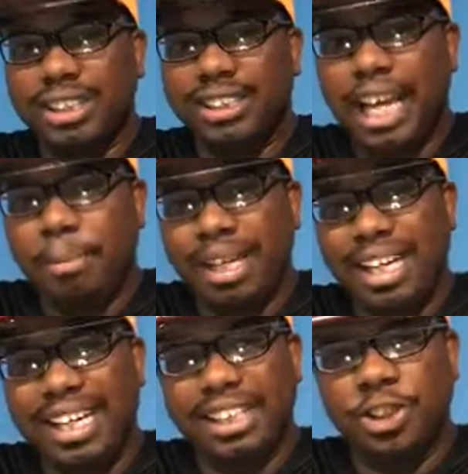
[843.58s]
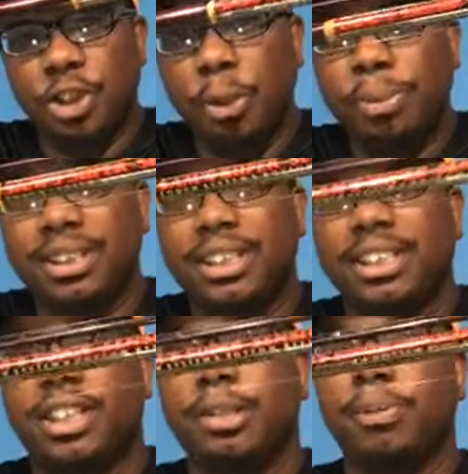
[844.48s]
a Sam Heaton super
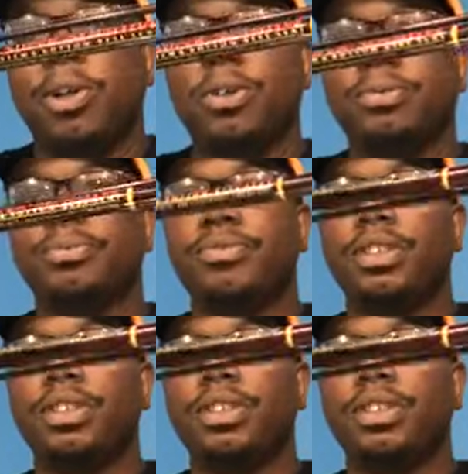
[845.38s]
sensitive pole.